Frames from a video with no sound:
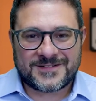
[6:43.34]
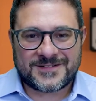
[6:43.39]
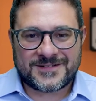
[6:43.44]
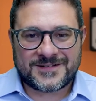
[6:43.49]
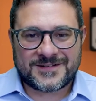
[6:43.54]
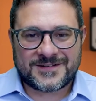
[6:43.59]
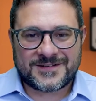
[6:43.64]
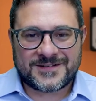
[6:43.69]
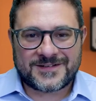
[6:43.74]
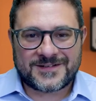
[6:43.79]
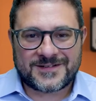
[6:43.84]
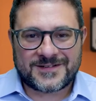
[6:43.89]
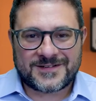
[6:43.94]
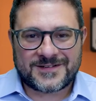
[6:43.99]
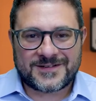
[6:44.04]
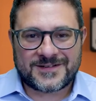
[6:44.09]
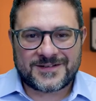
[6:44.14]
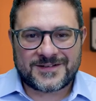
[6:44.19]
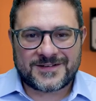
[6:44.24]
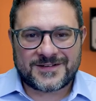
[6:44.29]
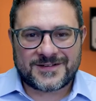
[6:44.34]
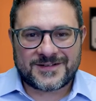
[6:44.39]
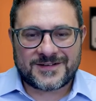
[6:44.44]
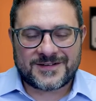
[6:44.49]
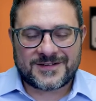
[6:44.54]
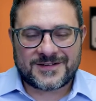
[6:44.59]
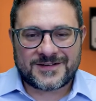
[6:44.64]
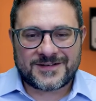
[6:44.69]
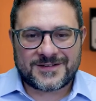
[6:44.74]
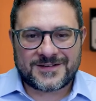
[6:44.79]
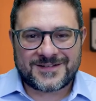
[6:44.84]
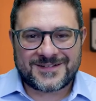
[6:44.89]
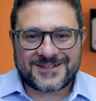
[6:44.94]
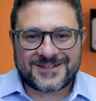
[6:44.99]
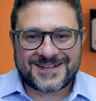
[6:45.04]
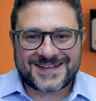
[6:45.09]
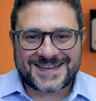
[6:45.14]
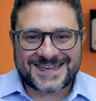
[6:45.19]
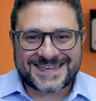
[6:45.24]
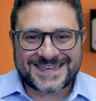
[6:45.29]

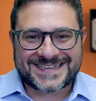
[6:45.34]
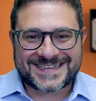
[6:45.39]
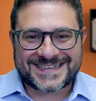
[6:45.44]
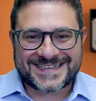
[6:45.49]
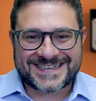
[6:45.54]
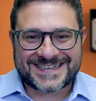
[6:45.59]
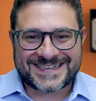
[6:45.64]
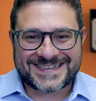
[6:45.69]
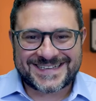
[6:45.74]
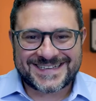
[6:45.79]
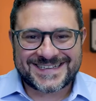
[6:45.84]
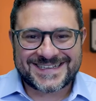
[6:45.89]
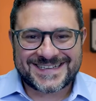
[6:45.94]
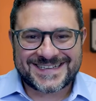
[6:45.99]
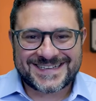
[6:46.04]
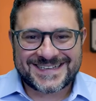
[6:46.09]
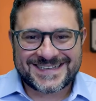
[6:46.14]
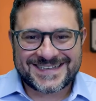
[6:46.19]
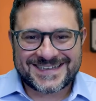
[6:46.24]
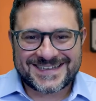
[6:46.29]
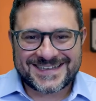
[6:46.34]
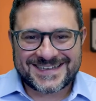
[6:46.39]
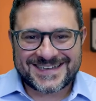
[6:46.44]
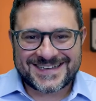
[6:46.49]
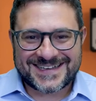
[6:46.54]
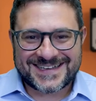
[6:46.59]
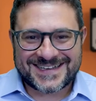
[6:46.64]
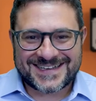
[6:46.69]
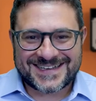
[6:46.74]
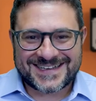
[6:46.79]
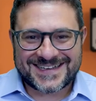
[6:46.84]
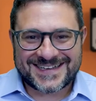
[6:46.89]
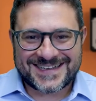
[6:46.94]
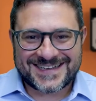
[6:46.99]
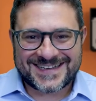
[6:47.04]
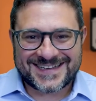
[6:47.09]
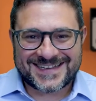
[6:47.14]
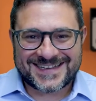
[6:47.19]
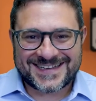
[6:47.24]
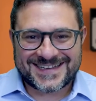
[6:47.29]

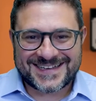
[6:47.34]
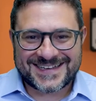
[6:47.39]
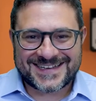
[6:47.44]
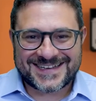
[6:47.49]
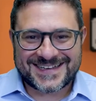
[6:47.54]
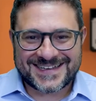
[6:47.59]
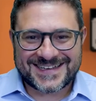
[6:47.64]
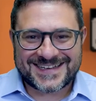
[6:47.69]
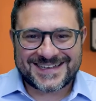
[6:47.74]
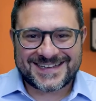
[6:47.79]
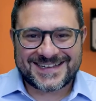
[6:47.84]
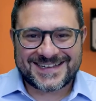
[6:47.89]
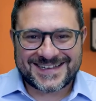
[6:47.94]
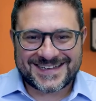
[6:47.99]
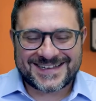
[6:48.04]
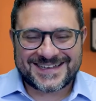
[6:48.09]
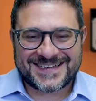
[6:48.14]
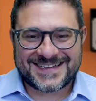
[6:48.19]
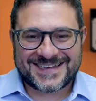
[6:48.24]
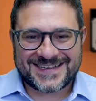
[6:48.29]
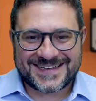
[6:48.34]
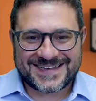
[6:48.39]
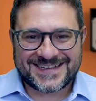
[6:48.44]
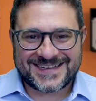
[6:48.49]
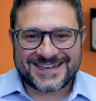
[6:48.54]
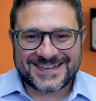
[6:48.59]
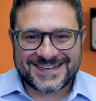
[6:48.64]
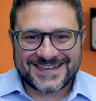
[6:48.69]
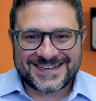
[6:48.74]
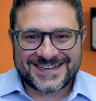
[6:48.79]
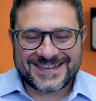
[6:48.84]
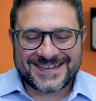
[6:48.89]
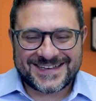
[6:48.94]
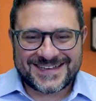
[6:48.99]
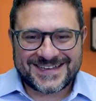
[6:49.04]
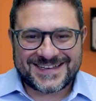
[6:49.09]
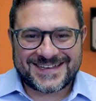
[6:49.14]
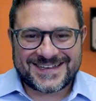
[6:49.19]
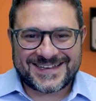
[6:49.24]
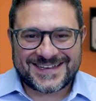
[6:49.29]

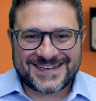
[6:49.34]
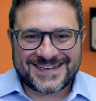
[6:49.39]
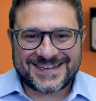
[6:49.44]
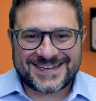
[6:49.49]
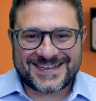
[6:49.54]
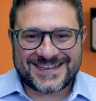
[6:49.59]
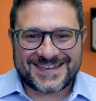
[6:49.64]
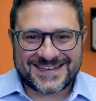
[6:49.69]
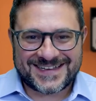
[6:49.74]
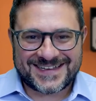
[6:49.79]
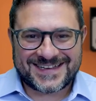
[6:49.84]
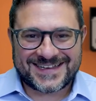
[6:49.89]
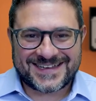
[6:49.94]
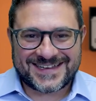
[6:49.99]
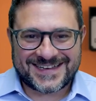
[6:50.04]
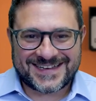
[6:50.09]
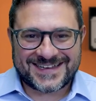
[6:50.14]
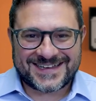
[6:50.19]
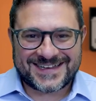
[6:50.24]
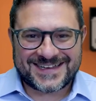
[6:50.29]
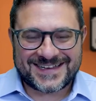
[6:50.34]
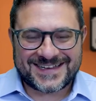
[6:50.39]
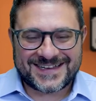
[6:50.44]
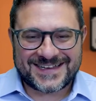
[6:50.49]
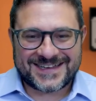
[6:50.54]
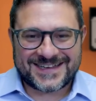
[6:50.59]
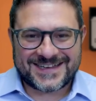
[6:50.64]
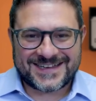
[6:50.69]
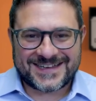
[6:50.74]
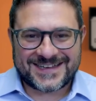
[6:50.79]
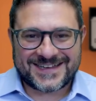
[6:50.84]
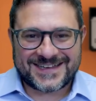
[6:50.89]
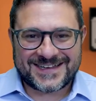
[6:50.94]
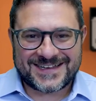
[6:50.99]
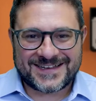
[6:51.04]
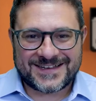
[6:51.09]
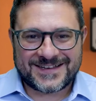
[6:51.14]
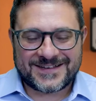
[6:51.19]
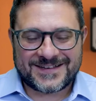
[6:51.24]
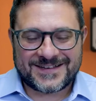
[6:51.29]
The person shown says nothing.